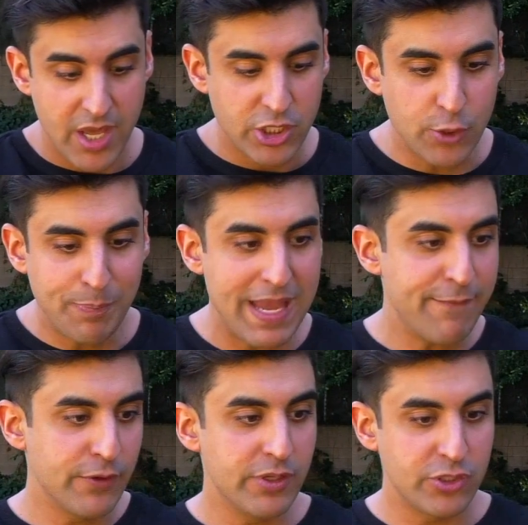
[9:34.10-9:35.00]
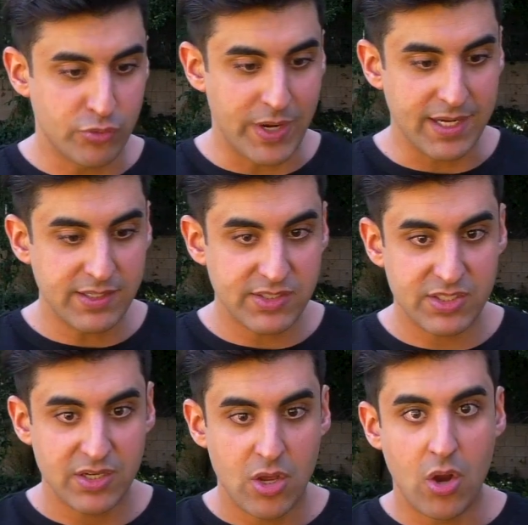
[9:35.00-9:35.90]
You pay for the
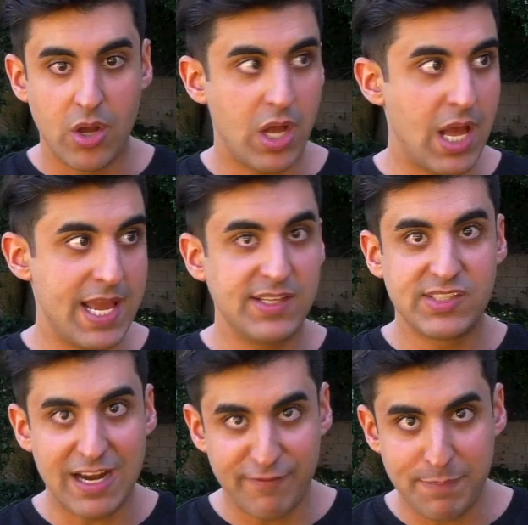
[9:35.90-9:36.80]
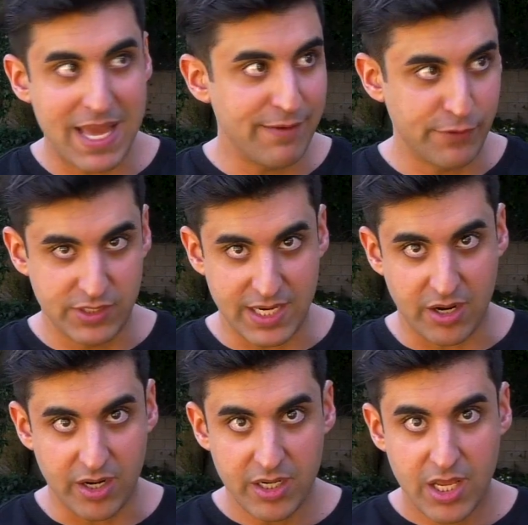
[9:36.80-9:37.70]
drinks instead of paying for
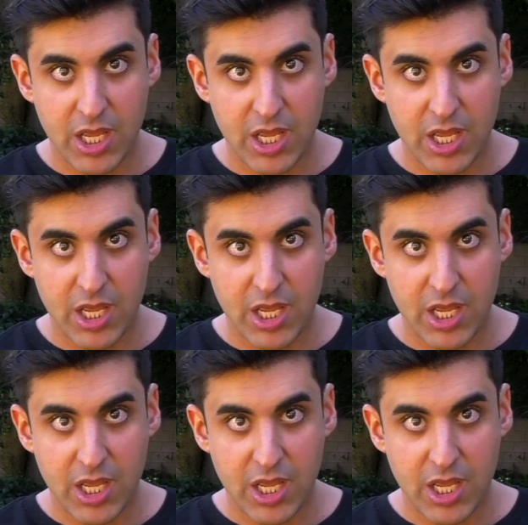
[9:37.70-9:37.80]
dinner.